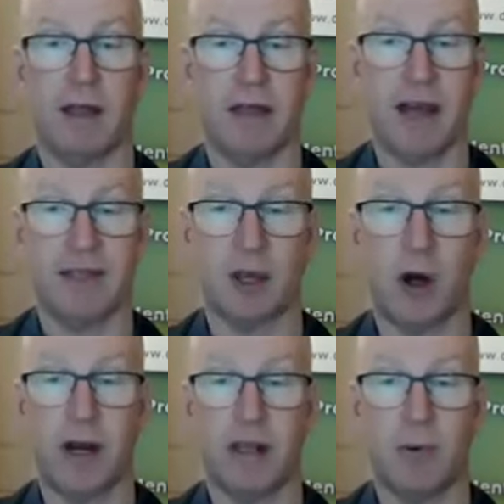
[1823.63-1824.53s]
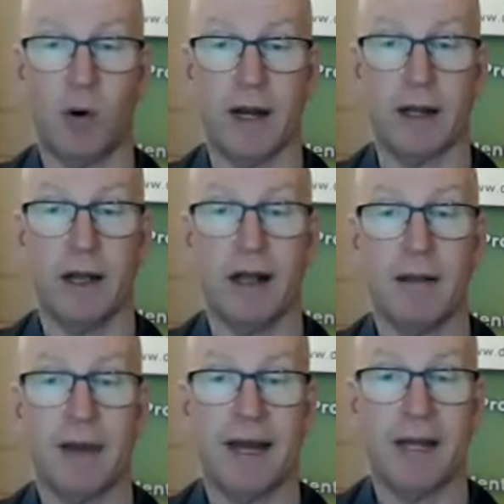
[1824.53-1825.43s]
That's kind of the point.
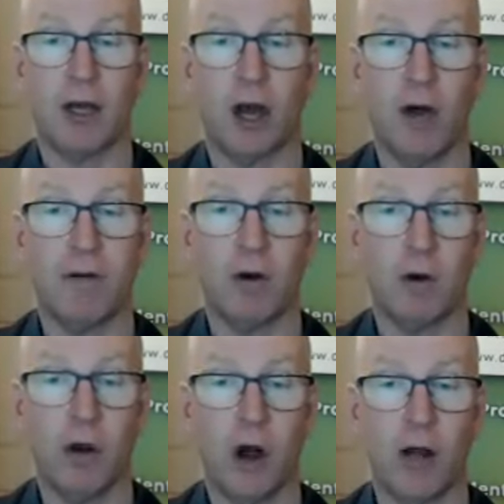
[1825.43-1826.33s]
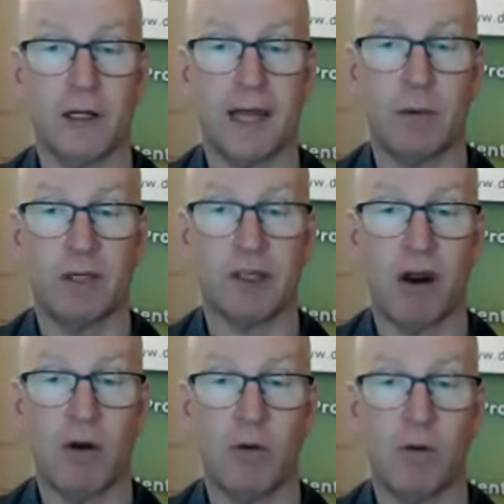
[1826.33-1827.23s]
Meaning COVID or not, they would
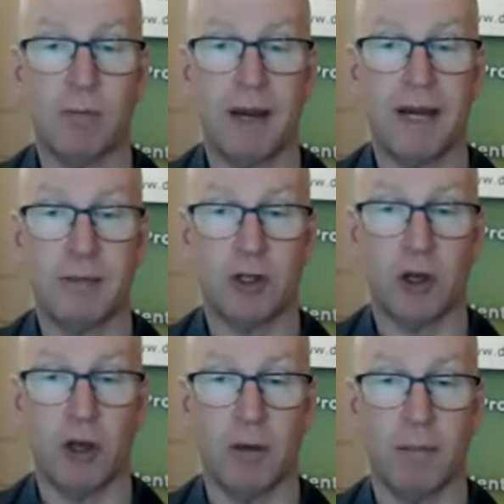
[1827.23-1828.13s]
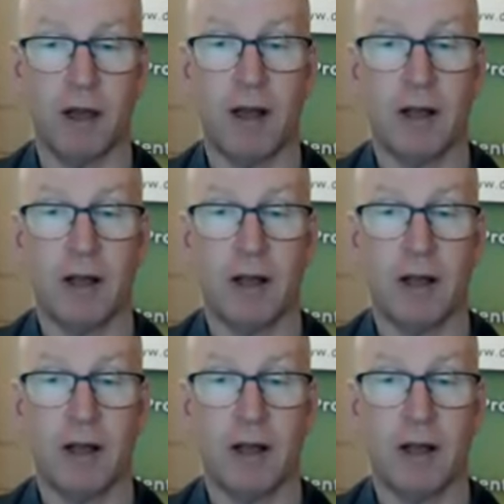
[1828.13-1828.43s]
struggle medium term.